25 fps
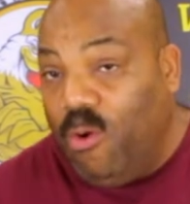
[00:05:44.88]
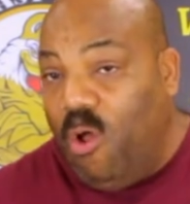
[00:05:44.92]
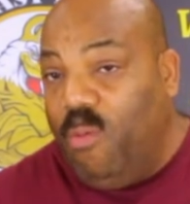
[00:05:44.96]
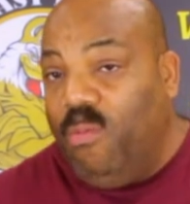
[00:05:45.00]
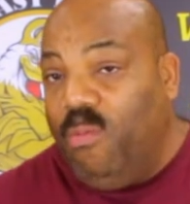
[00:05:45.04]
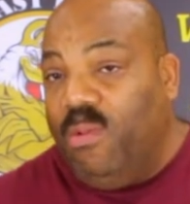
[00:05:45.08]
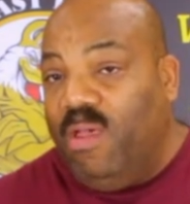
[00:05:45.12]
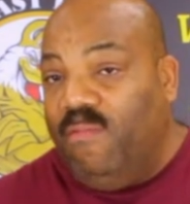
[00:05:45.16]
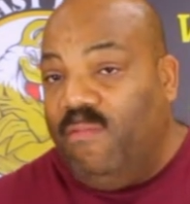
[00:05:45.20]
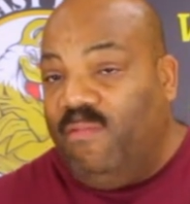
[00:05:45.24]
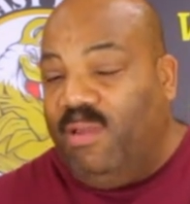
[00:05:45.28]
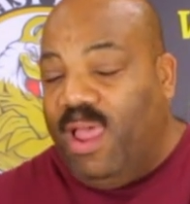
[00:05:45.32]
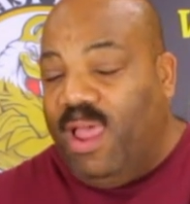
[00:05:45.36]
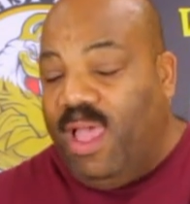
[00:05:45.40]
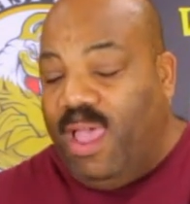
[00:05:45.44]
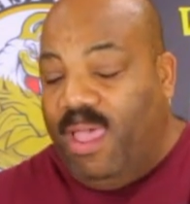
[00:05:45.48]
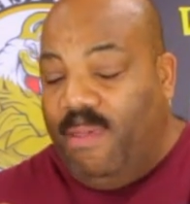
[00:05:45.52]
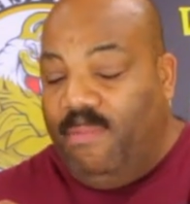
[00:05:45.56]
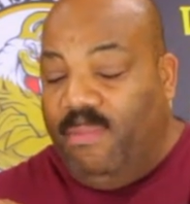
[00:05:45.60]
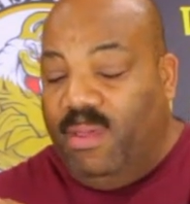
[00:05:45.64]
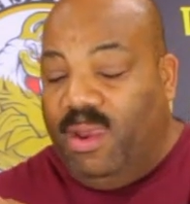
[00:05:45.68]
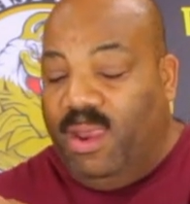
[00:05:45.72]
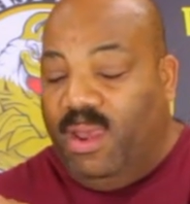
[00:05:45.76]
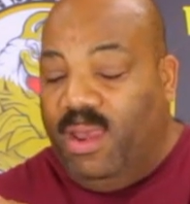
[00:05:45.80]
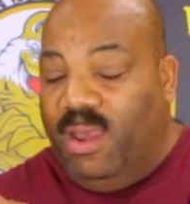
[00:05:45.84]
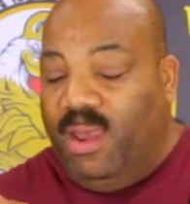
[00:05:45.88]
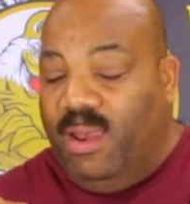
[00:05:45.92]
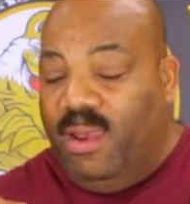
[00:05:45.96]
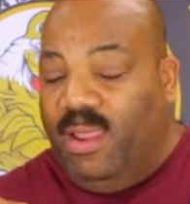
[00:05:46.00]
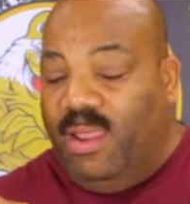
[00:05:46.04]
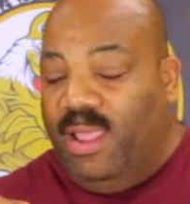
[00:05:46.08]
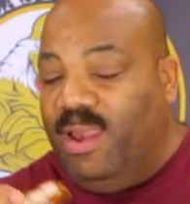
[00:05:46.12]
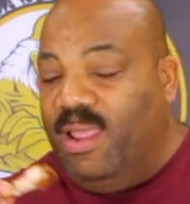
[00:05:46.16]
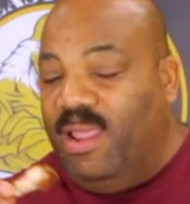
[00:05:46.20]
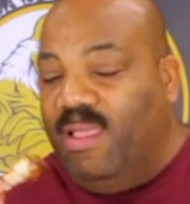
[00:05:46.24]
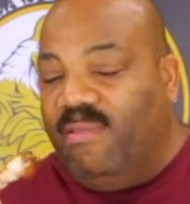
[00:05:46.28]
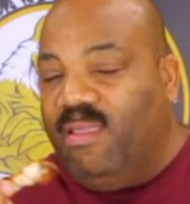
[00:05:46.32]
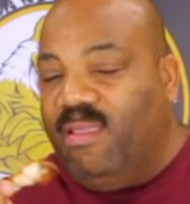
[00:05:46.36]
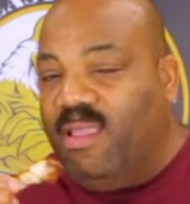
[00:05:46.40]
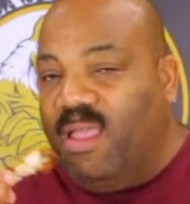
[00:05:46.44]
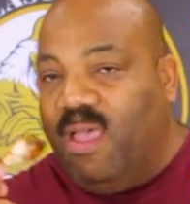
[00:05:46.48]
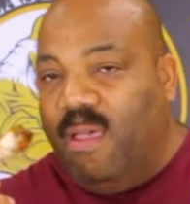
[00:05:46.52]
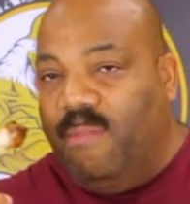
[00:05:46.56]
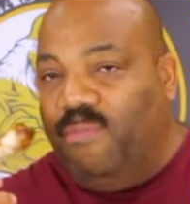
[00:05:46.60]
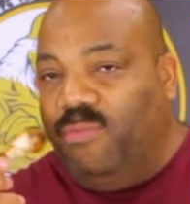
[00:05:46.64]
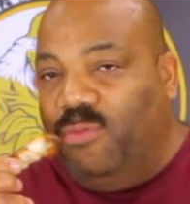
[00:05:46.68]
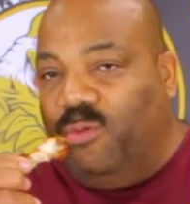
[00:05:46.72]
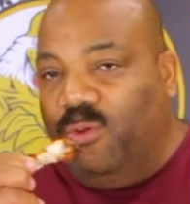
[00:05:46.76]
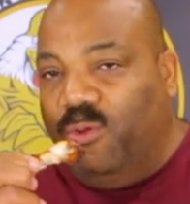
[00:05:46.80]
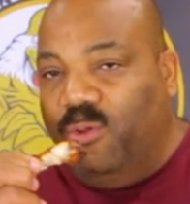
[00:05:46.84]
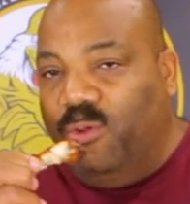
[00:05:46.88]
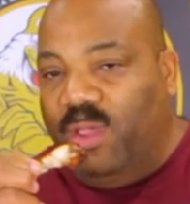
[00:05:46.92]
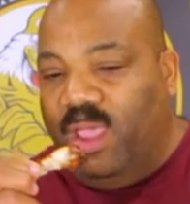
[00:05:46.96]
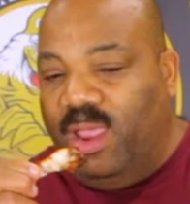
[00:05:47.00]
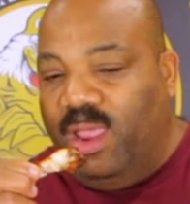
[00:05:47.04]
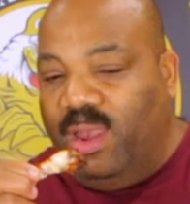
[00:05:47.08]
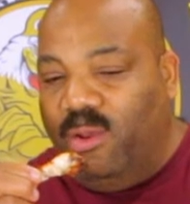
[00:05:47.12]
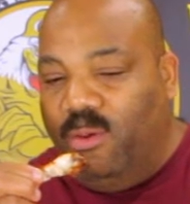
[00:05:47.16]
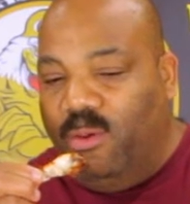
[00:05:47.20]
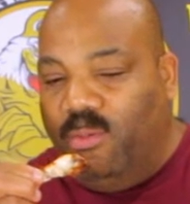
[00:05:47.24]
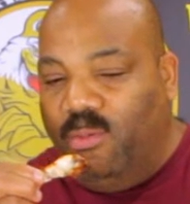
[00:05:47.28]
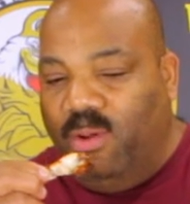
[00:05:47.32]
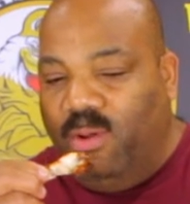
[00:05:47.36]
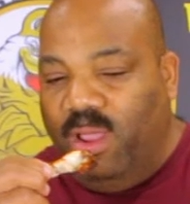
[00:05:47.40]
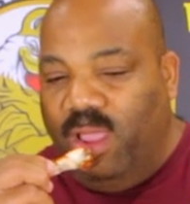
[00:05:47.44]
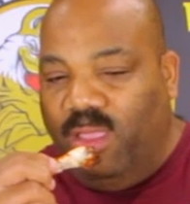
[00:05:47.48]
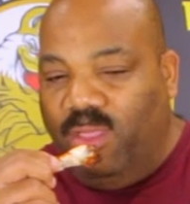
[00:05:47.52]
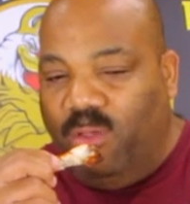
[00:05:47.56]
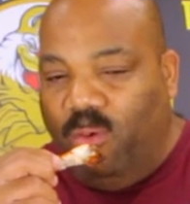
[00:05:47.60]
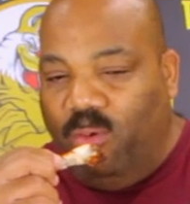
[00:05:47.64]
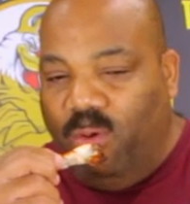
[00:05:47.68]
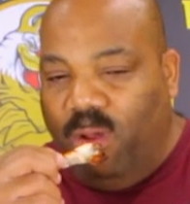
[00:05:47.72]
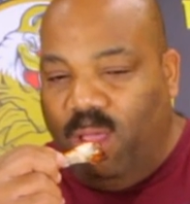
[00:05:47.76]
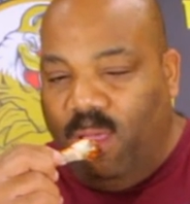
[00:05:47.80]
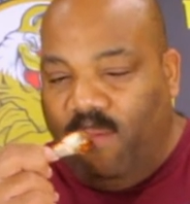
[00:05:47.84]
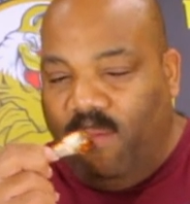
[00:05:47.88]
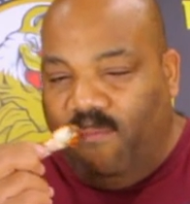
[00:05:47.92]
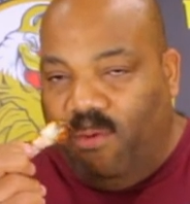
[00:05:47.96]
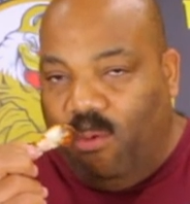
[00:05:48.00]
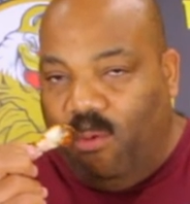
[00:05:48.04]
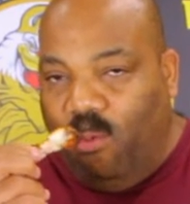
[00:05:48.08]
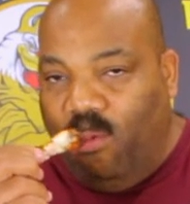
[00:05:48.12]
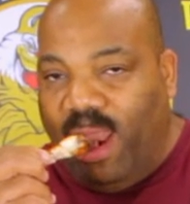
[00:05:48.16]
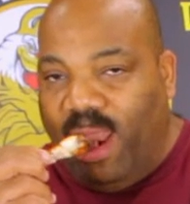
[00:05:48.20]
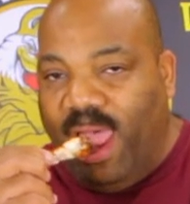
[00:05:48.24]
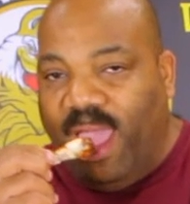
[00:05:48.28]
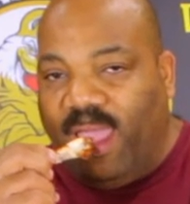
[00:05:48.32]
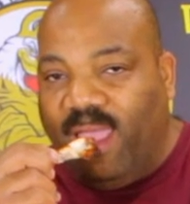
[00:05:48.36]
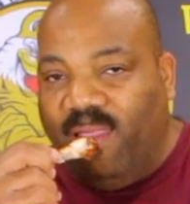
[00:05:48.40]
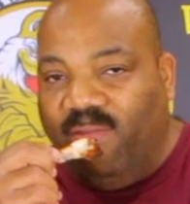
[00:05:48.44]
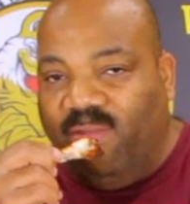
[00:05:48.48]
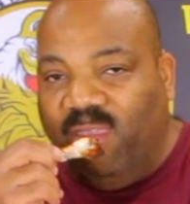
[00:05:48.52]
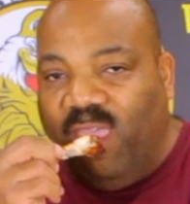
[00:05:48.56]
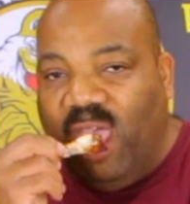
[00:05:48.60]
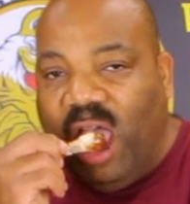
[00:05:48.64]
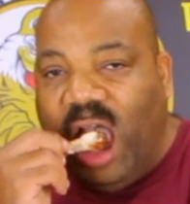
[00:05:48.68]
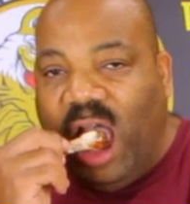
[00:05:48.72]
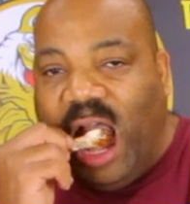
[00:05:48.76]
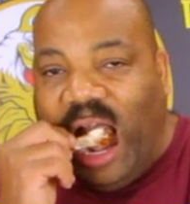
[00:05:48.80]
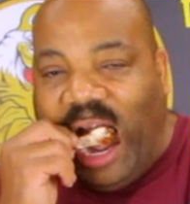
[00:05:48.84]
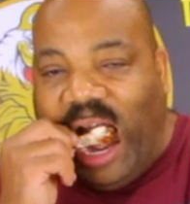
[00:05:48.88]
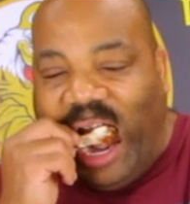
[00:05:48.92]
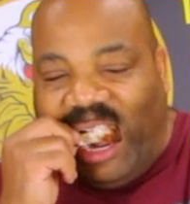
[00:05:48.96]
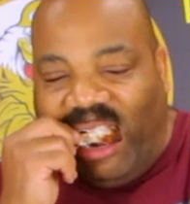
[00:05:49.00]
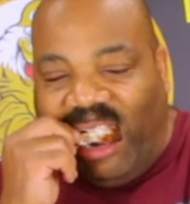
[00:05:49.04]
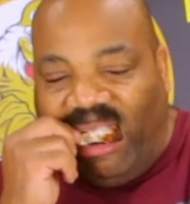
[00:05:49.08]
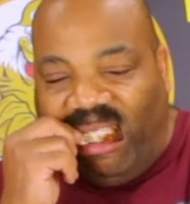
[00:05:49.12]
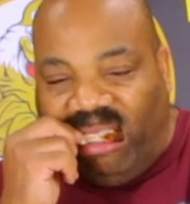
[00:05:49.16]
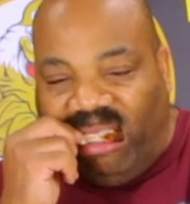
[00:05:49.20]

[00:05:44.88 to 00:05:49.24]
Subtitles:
aroma of lime, but it doesn't come through in the rub from what I can tell.